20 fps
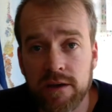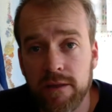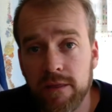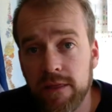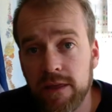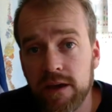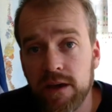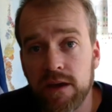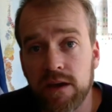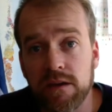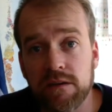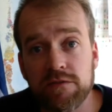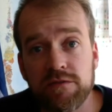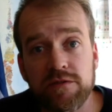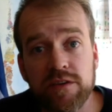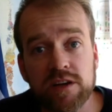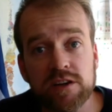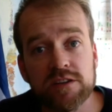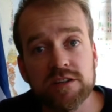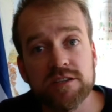The
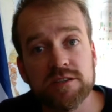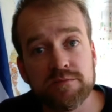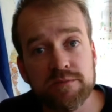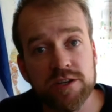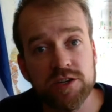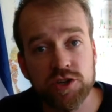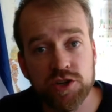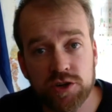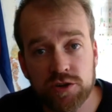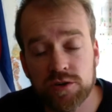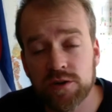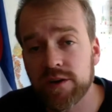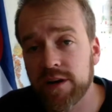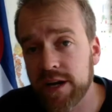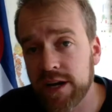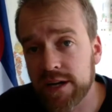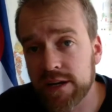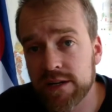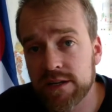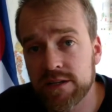field is
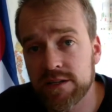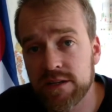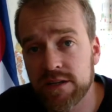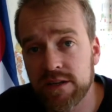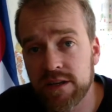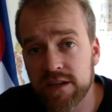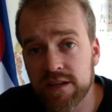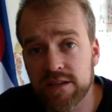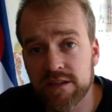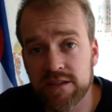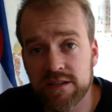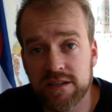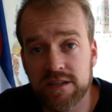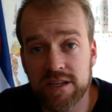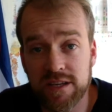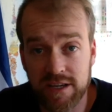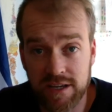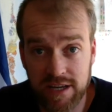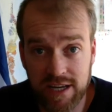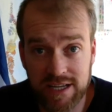maturing to the
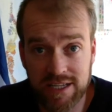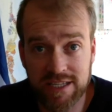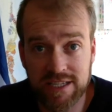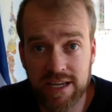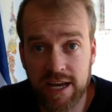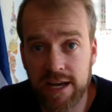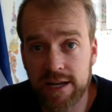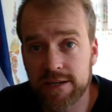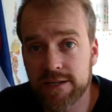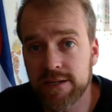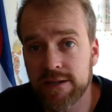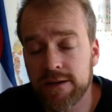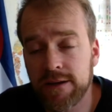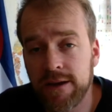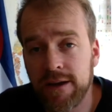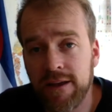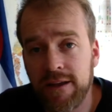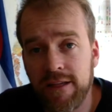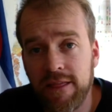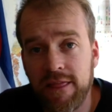extent
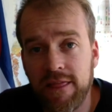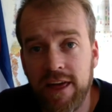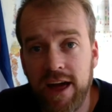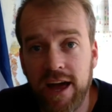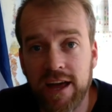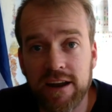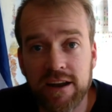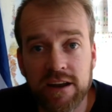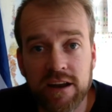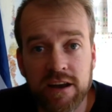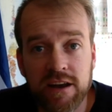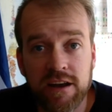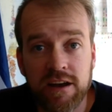that